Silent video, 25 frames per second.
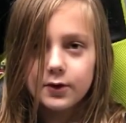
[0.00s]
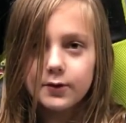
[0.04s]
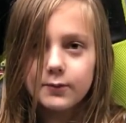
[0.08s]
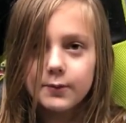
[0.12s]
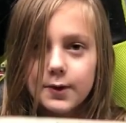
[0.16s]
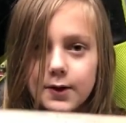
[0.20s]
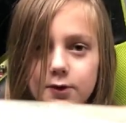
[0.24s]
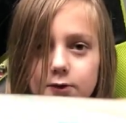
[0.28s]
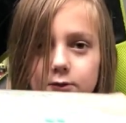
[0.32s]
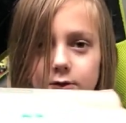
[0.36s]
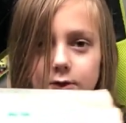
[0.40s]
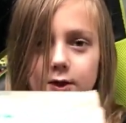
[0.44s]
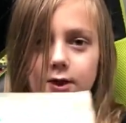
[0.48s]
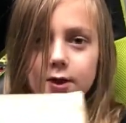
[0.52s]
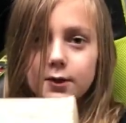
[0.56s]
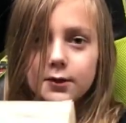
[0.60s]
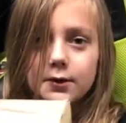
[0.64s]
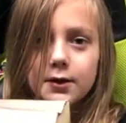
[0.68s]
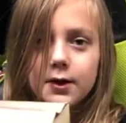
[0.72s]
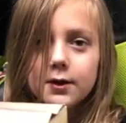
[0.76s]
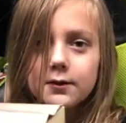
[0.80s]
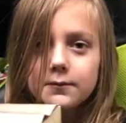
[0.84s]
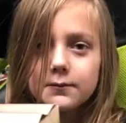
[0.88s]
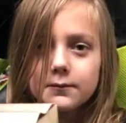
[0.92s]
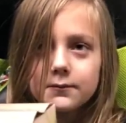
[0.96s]
Wait, do it again,
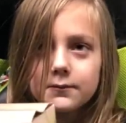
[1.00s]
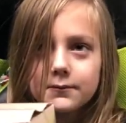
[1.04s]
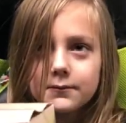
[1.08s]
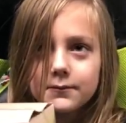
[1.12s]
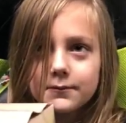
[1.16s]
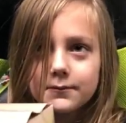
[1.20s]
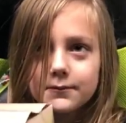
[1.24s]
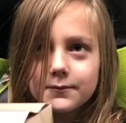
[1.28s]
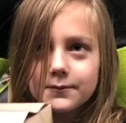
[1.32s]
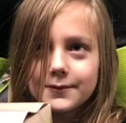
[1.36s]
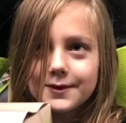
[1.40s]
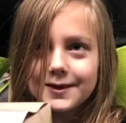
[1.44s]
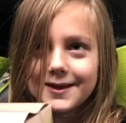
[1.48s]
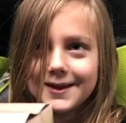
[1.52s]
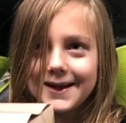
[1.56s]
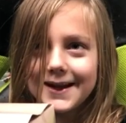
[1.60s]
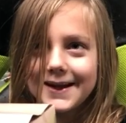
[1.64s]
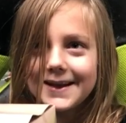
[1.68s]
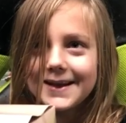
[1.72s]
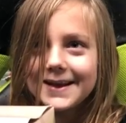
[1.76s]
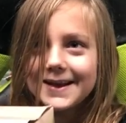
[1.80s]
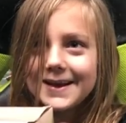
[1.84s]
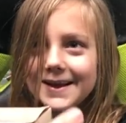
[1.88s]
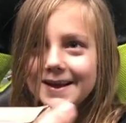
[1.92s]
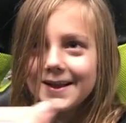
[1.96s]
Dad.
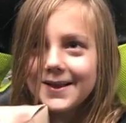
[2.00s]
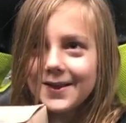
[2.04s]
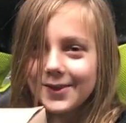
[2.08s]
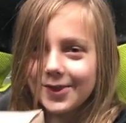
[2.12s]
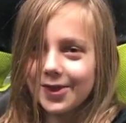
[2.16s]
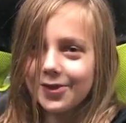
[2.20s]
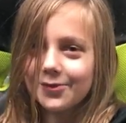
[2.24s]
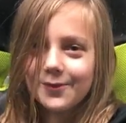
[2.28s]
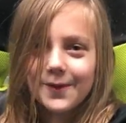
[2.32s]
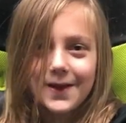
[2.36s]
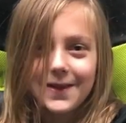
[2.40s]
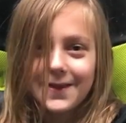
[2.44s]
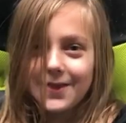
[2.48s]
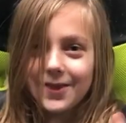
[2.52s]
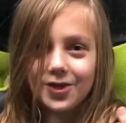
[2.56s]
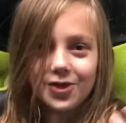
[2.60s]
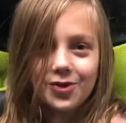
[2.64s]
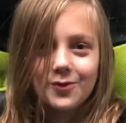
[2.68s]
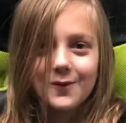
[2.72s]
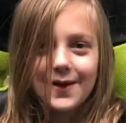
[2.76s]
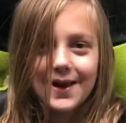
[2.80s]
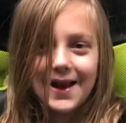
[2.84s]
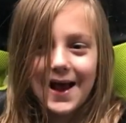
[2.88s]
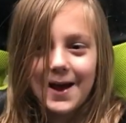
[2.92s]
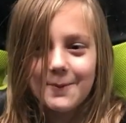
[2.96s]
this is what this is
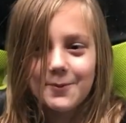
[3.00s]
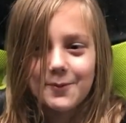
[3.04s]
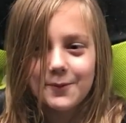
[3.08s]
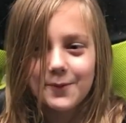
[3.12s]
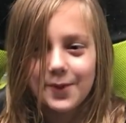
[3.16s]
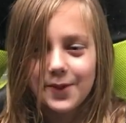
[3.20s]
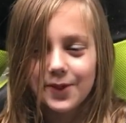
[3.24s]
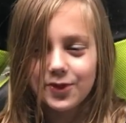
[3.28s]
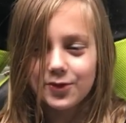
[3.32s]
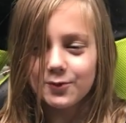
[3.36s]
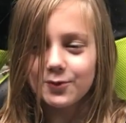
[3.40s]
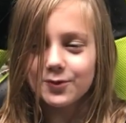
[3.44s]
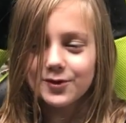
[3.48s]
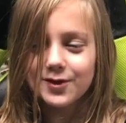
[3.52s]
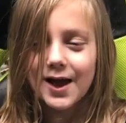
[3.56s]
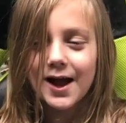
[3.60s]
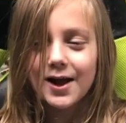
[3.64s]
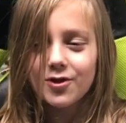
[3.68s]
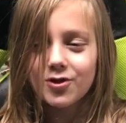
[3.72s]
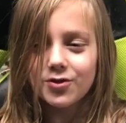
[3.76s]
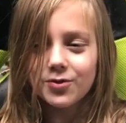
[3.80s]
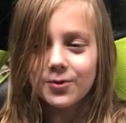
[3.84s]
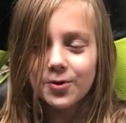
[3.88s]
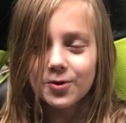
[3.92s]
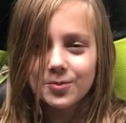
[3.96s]
what happened when they
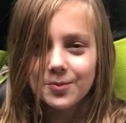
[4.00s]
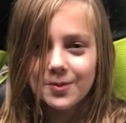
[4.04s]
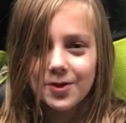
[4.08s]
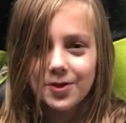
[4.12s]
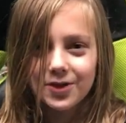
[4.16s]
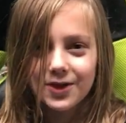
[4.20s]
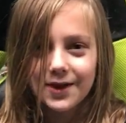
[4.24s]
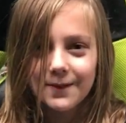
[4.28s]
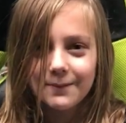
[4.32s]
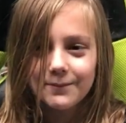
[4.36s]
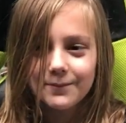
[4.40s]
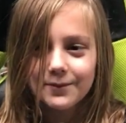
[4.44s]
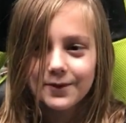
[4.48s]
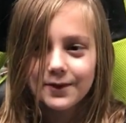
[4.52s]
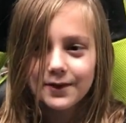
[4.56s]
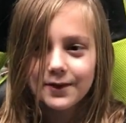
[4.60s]
actually threw it to me this time.